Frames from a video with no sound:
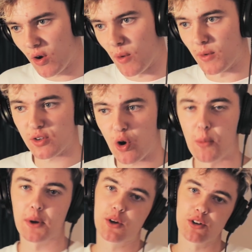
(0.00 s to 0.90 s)
Oh, oh
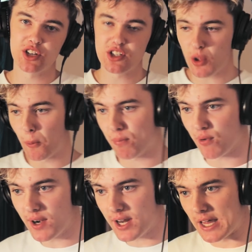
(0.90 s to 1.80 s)
my god, she's so
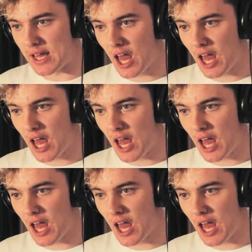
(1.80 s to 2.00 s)
pretty.